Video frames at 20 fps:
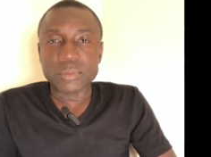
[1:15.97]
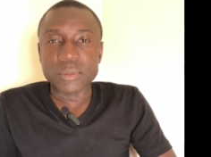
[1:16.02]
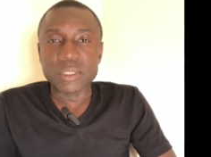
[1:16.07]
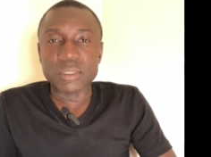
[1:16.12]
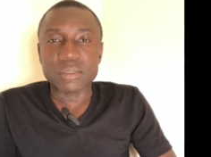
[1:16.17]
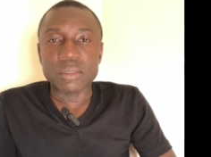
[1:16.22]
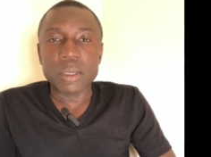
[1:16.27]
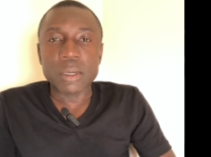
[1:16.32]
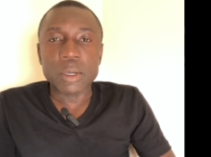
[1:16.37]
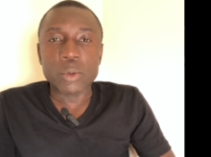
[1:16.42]

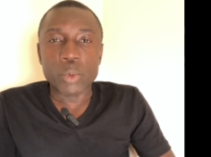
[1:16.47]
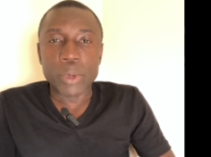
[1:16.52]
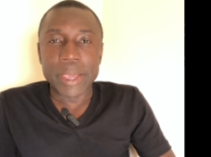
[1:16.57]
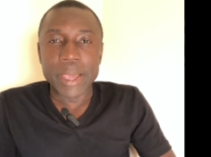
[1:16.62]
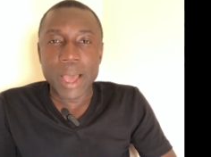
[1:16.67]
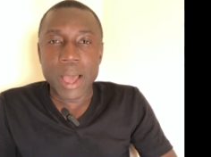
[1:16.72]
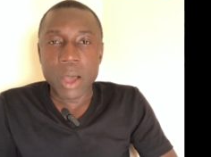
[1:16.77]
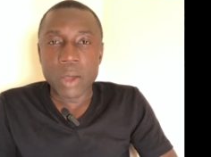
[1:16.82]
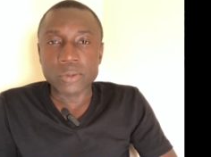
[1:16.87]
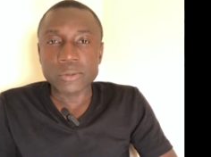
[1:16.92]
Is there a
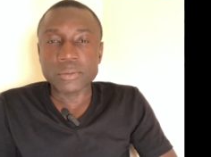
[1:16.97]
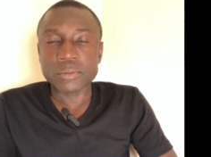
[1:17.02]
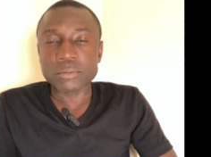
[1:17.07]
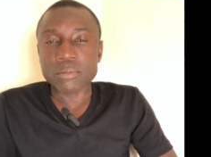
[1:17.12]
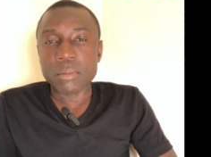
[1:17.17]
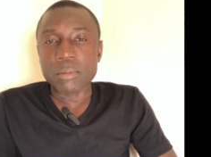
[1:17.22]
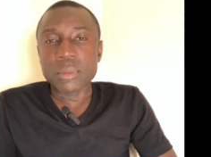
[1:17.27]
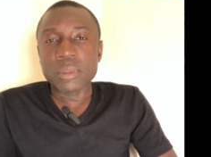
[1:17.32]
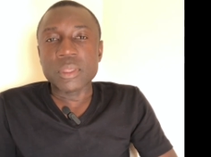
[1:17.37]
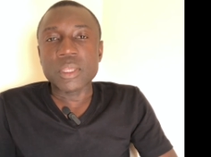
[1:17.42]
way out?
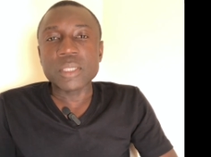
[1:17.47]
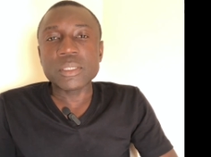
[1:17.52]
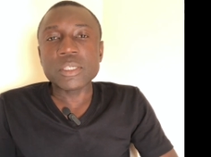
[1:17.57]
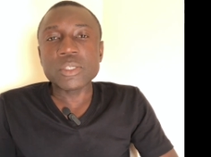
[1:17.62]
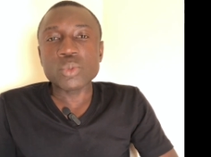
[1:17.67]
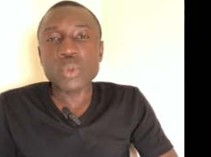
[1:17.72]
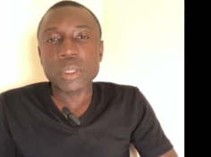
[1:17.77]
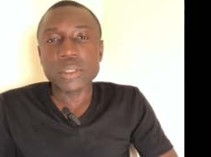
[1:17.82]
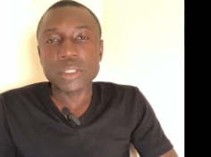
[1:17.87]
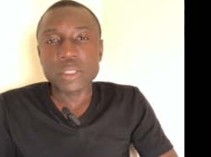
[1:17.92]
This
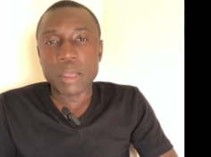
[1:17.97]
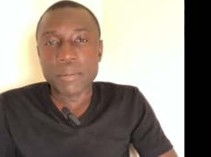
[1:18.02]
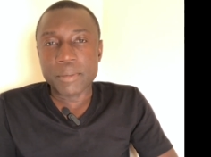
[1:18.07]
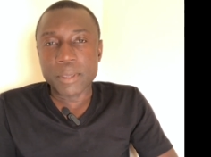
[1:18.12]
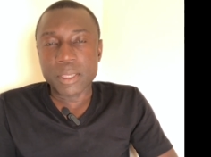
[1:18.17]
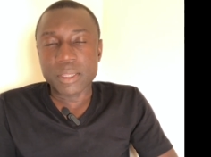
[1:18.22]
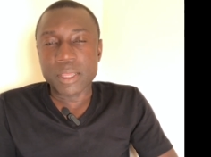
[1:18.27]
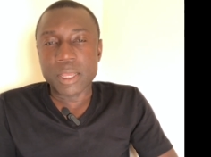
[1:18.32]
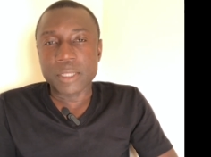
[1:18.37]
is one topic